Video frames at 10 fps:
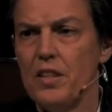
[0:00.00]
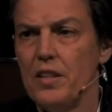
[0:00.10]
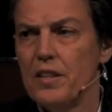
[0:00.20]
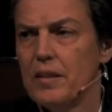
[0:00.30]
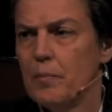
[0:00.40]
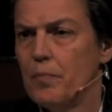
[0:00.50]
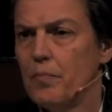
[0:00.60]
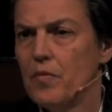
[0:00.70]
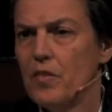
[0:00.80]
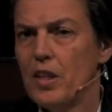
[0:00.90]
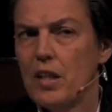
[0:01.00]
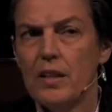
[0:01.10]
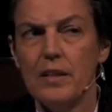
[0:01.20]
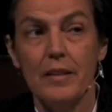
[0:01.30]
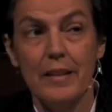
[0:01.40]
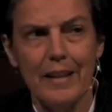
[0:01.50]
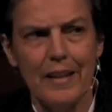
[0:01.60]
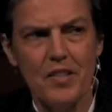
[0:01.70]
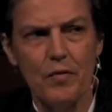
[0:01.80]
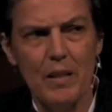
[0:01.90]
for those of you who
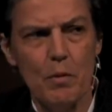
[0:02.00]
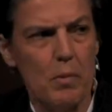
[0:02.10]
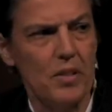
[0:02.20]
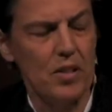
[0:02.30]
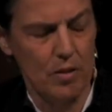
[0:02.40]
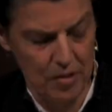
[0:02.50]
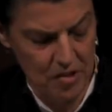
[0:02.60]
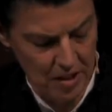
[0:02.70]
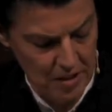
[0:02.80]
have